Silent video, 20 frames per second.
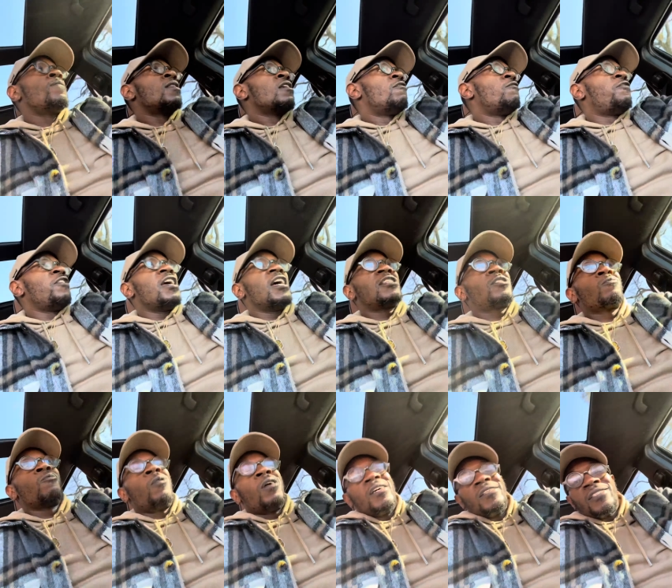
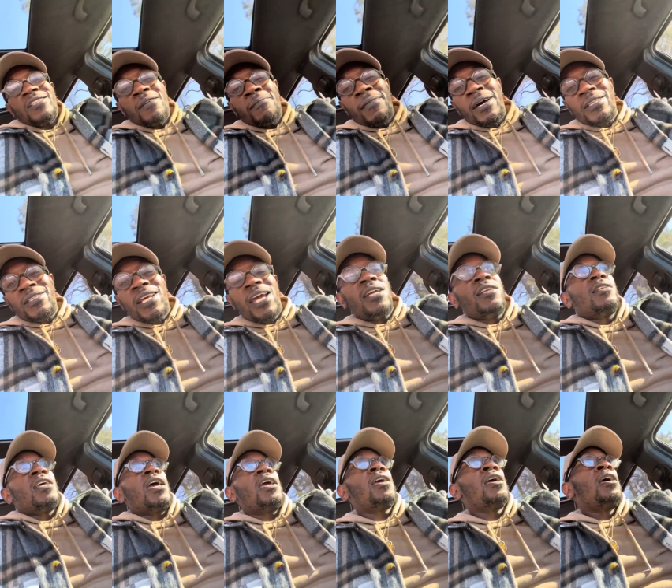VS1's in my day
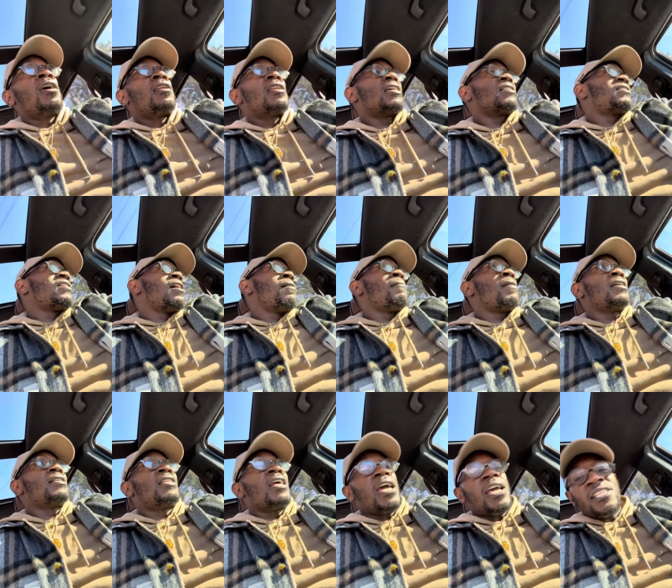date. That's how my
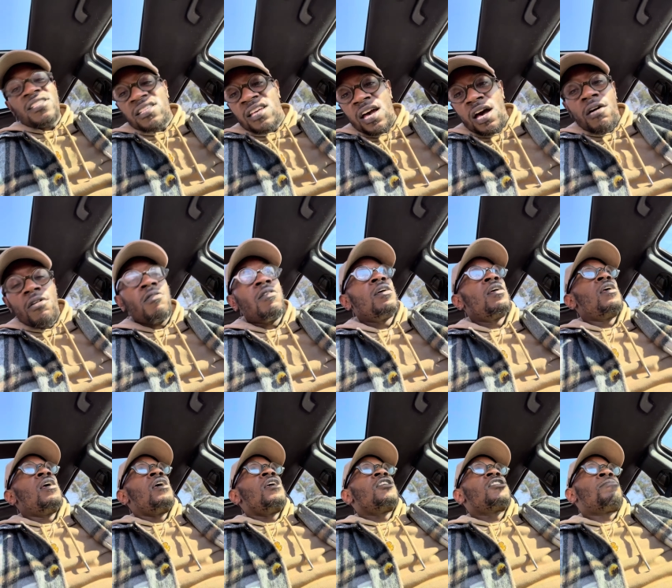days go
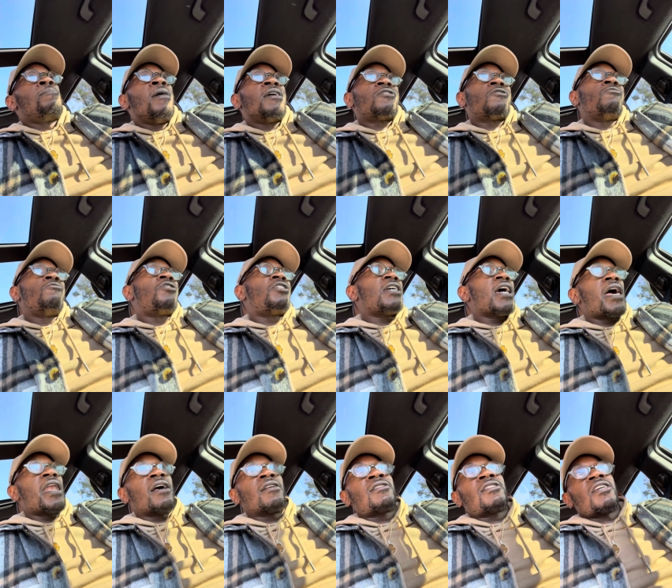success.
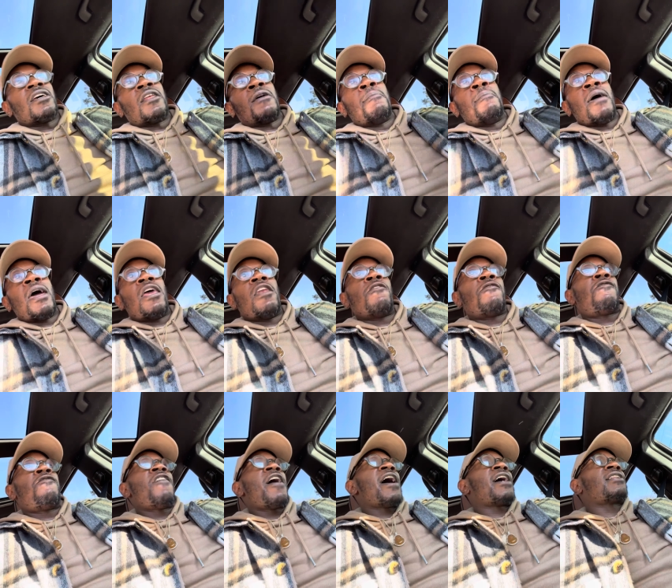shout out to the
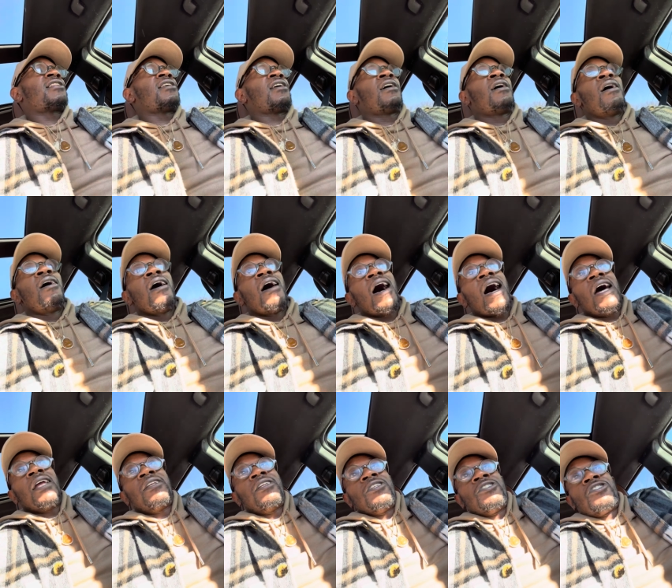manufacturer.
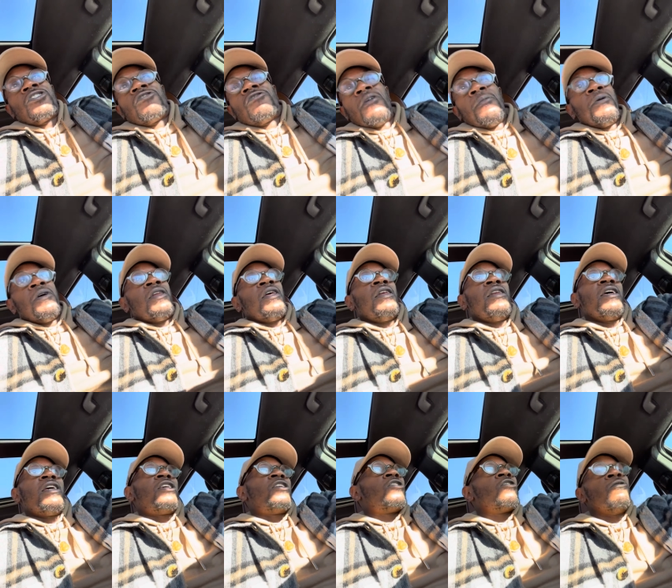I distribute and
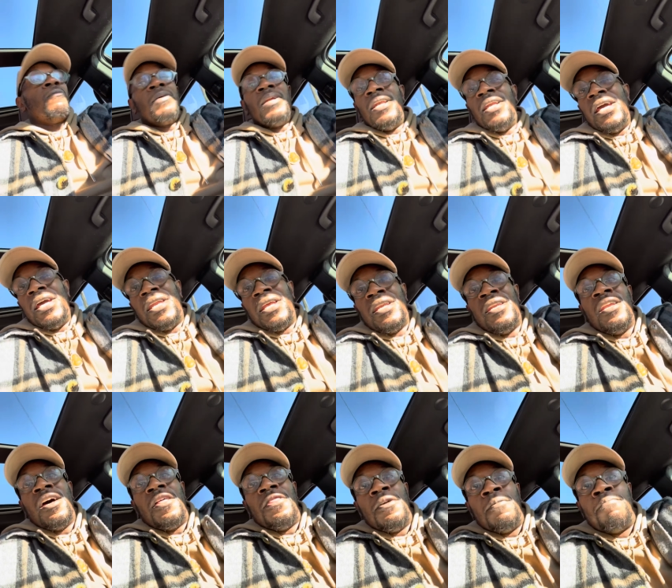accumulate
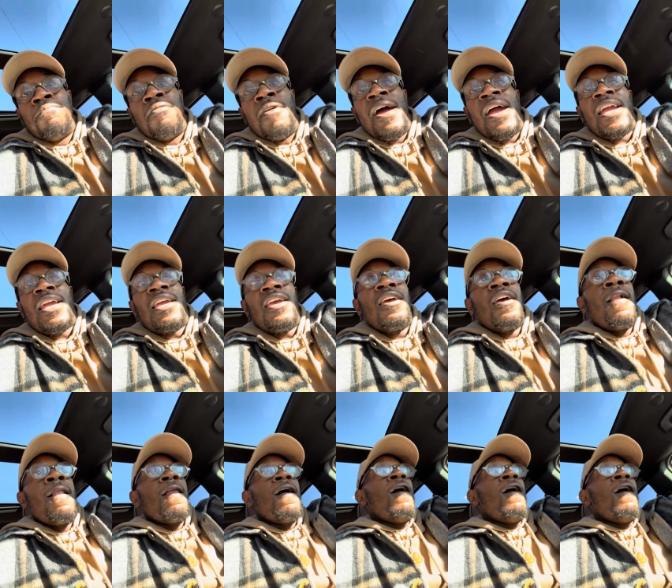another bracket.